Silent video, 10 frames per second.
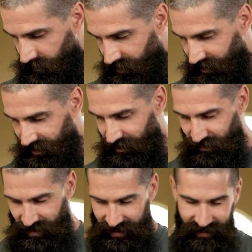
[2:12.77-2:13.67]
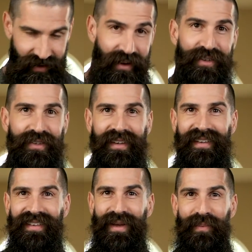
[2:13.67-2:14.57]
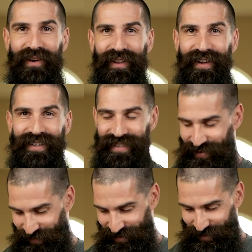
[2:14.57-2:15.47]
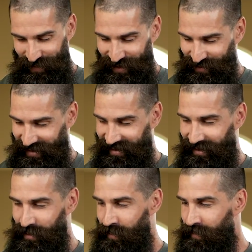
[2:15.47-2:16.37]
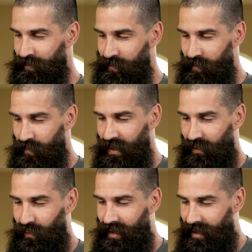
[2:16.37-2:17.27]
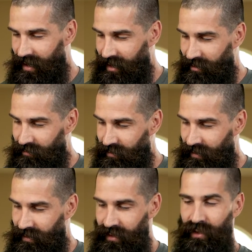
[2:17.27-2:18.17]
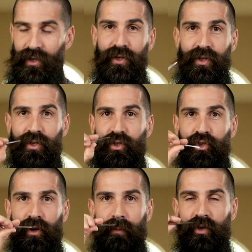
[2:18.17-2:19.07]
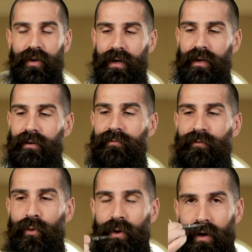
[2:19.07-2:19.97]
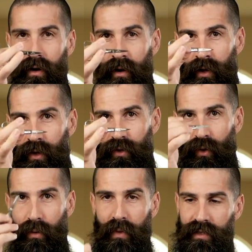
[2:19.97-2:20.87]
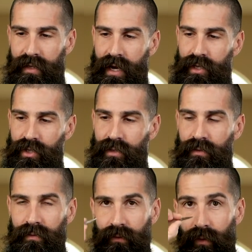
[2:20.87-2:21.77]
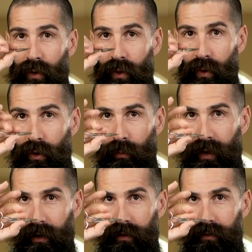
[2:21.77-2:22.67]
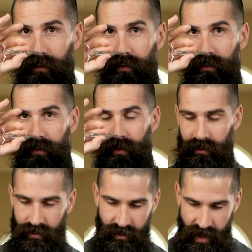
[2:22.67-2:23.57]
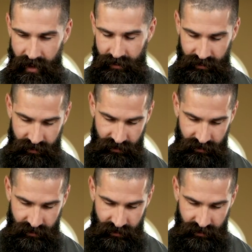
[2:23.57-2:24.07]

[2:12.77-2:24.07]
And man, they put a lot of stuff in this box right here. We have trimmers right here for your mustache or beard. So there's that.